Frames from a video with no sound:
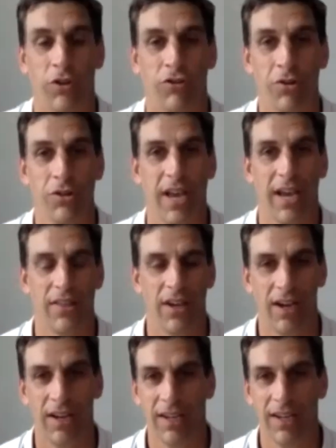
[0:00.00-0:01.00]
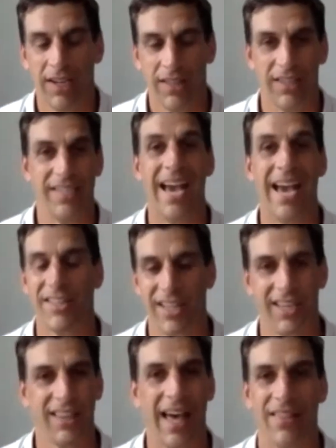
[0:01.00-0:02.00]
Drew said, the
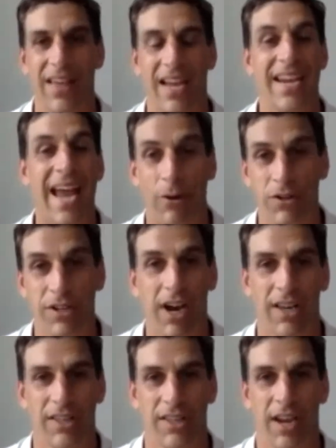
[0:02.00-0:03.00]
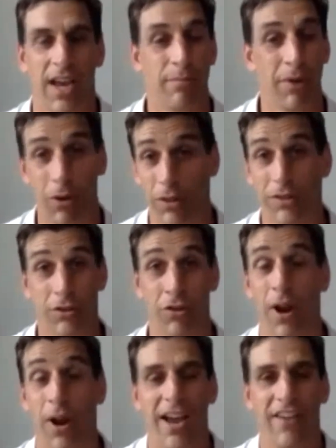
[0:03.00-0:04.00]
testing that Now does, and both Drew
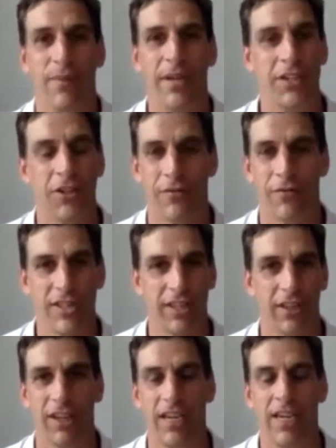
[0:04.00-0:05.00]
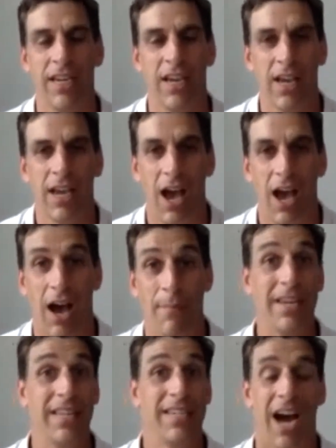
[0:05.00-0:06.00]
and I have been to their facility
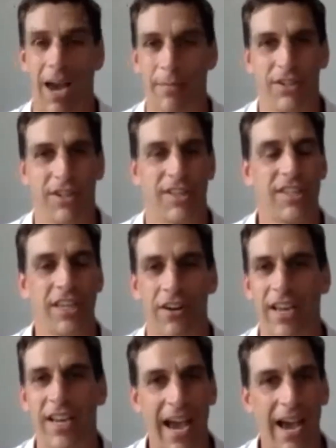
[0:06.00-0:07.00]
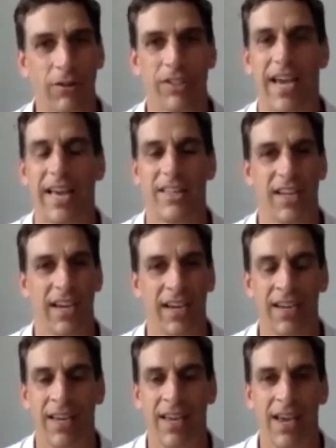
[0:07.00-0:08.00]
many times to see their in-house
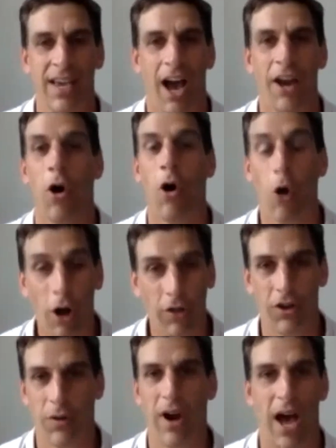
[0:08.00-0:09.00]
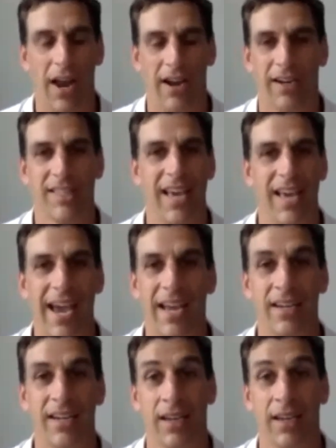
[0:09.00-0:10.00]
testing on all their products, and